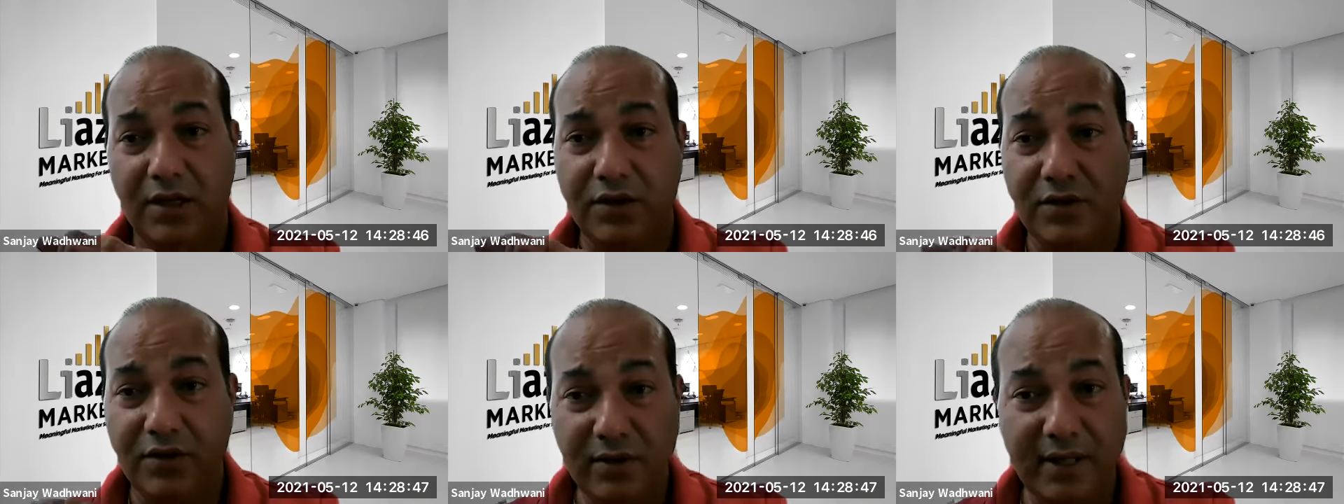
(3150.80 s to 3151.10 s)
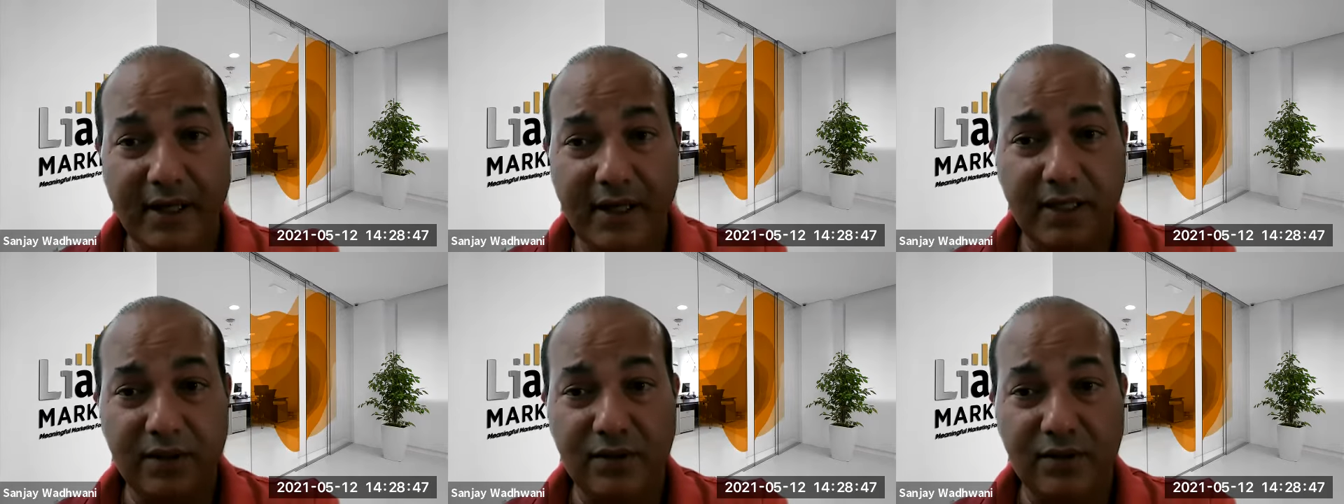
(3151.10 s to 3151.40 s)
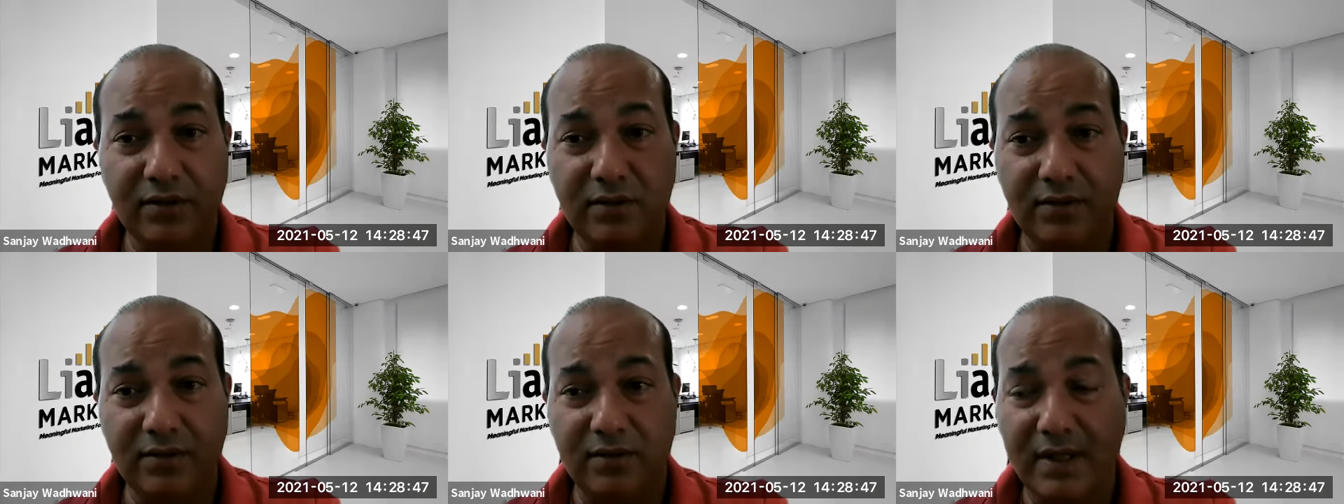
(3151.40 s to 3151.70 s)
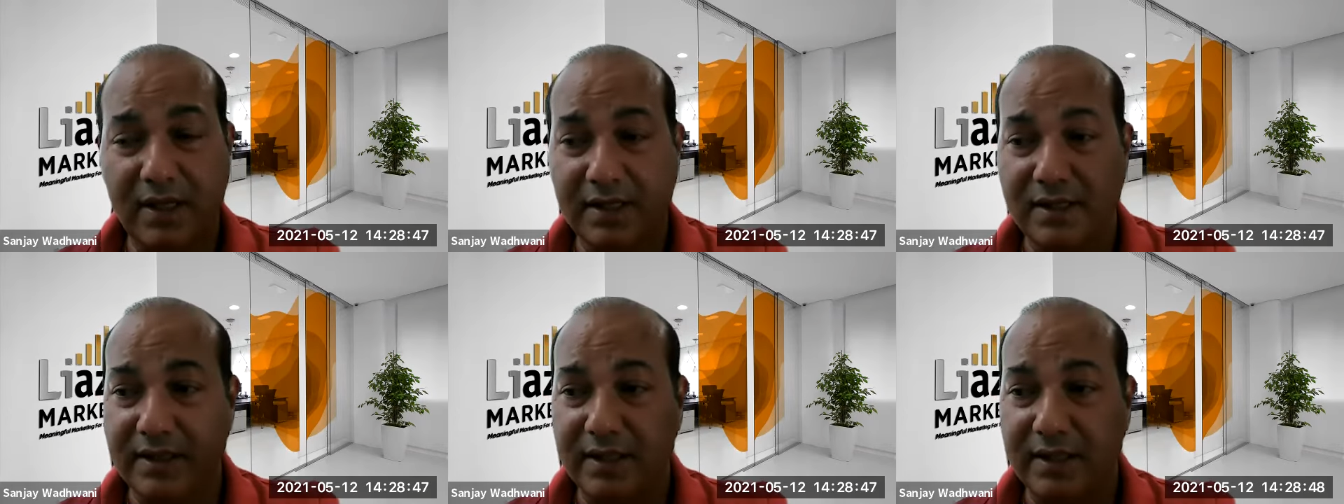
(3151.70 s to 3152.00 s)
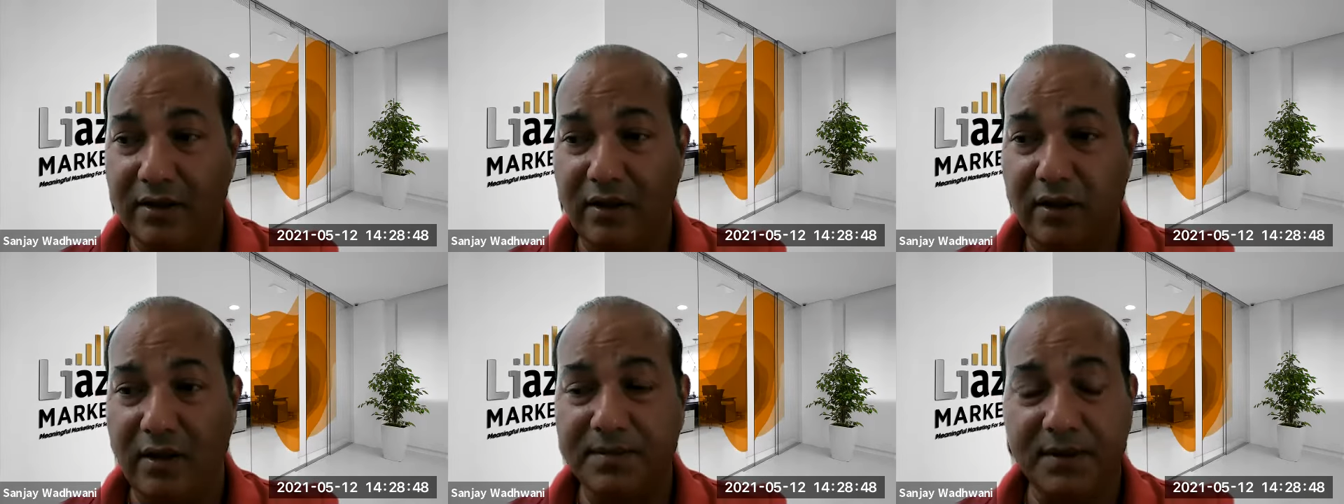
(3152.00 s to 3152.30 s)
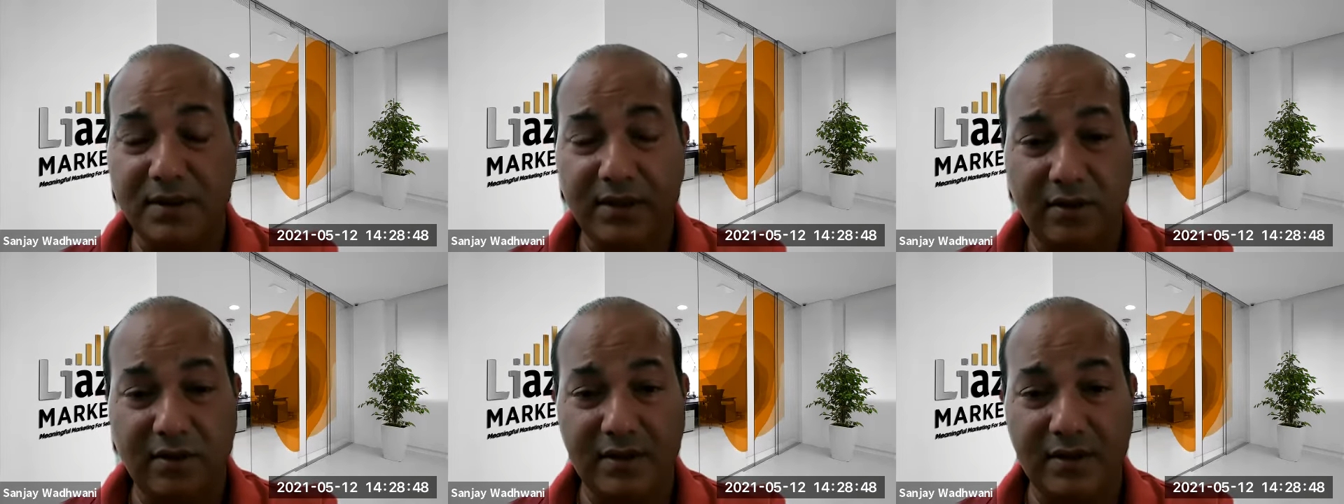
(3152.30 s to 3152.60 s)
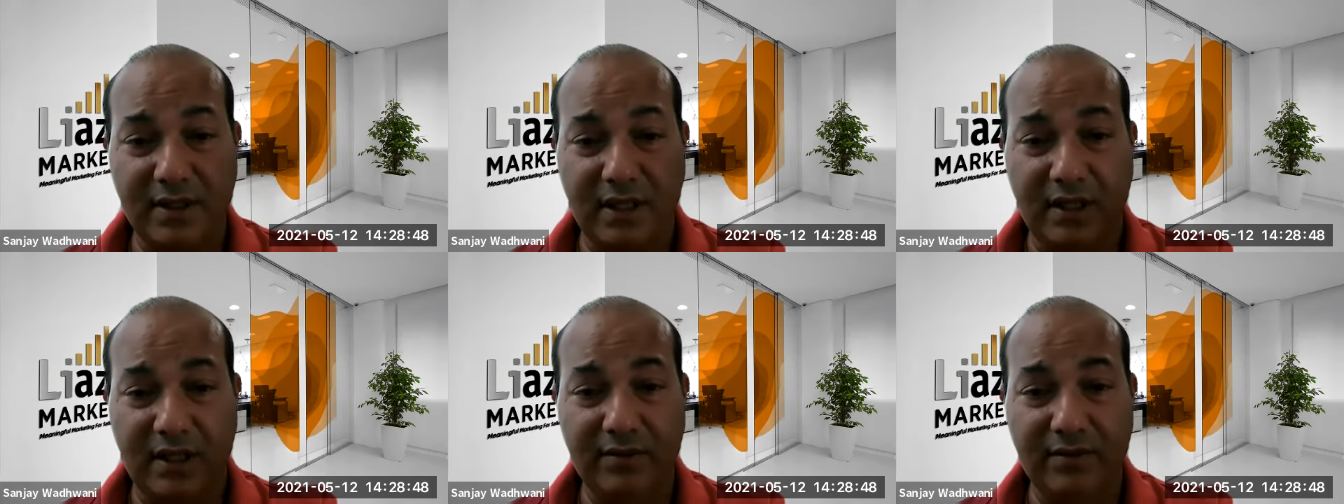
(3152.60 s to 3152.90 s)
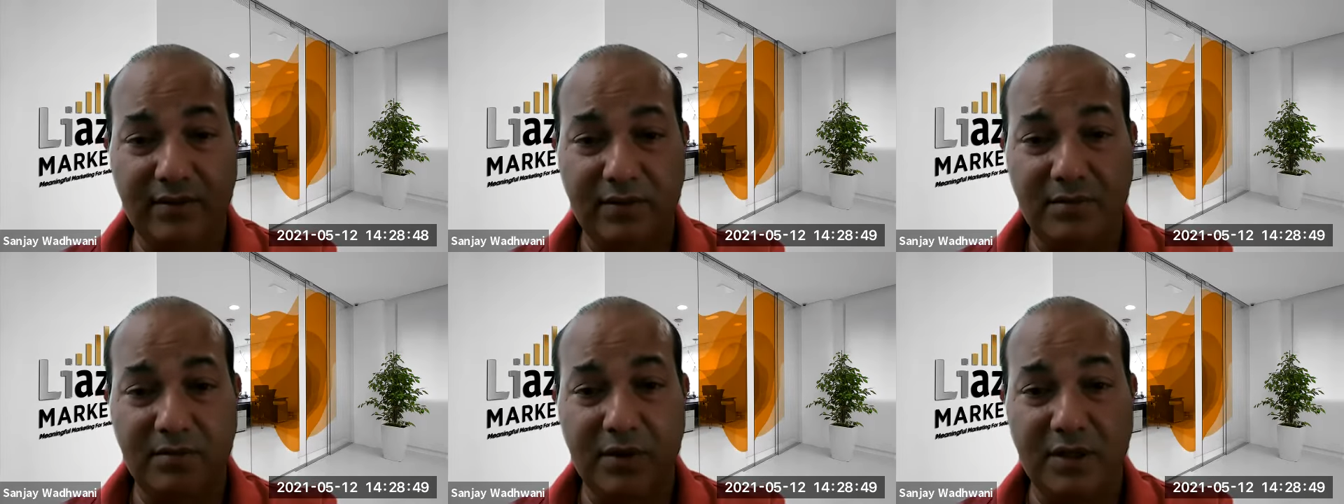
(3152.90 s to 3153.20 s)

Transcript: you can do listing ops yourself,